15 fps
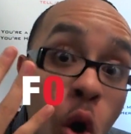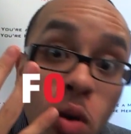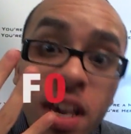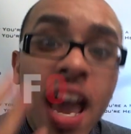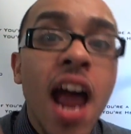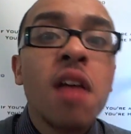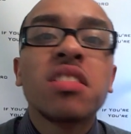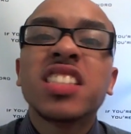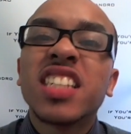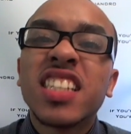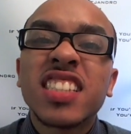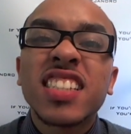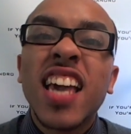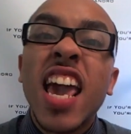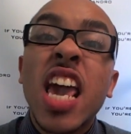carries in
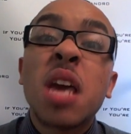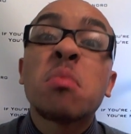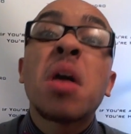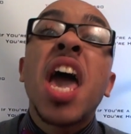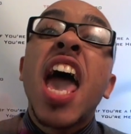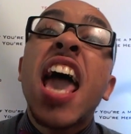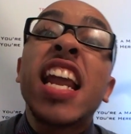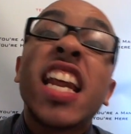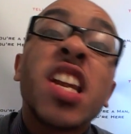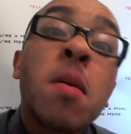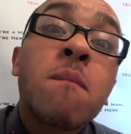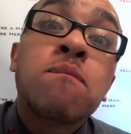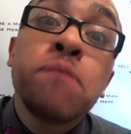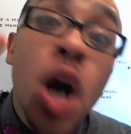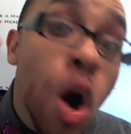this game. And in
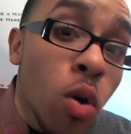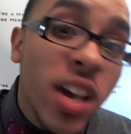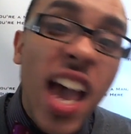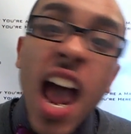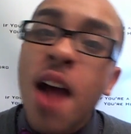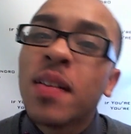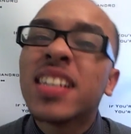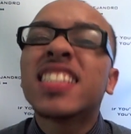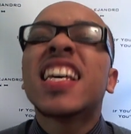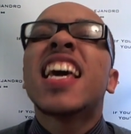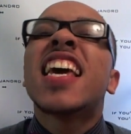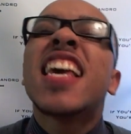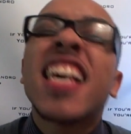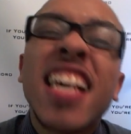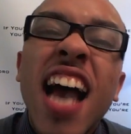them 4 carries,
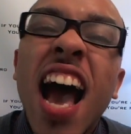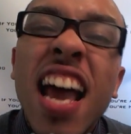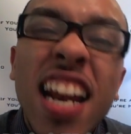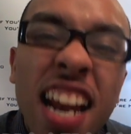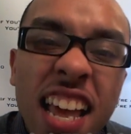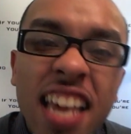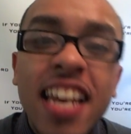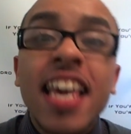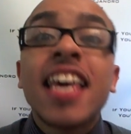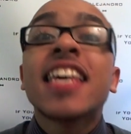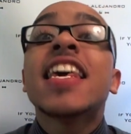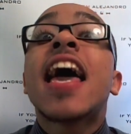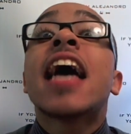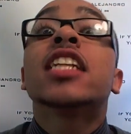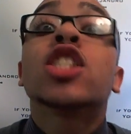he got it in.
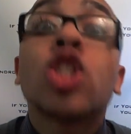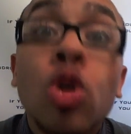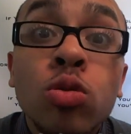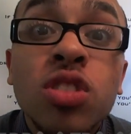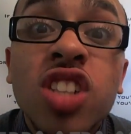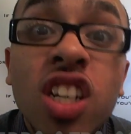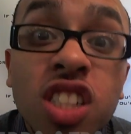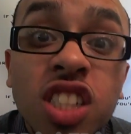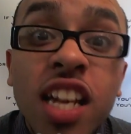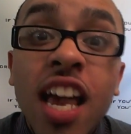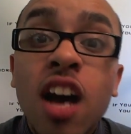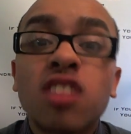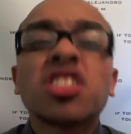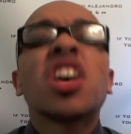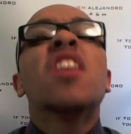He had 2
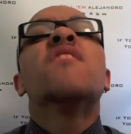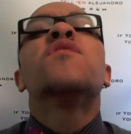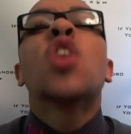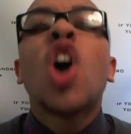touchdowns for